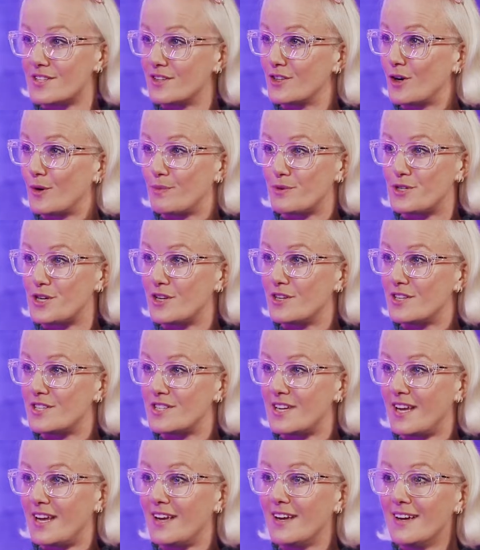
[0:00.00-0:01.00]
and the
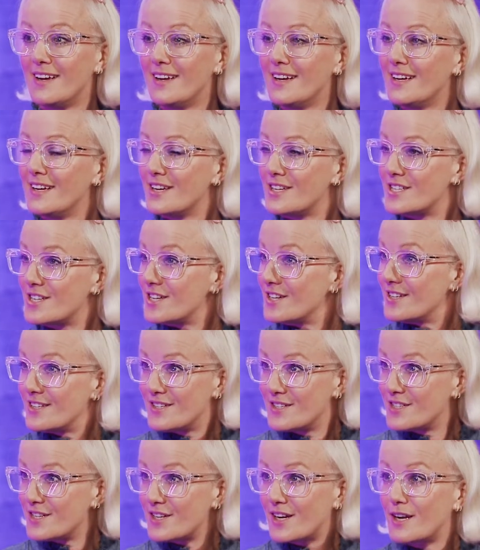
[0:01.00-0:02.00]
opportunity
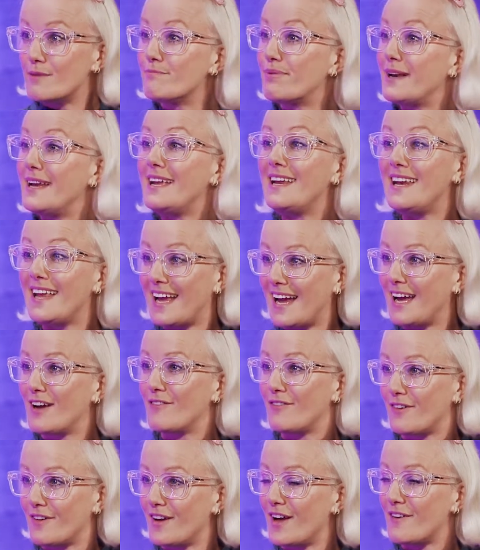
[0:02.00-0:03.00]
to completely
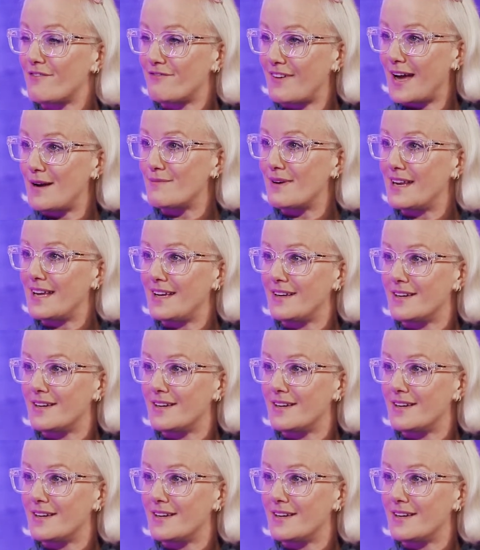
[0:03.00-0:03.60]
have a family.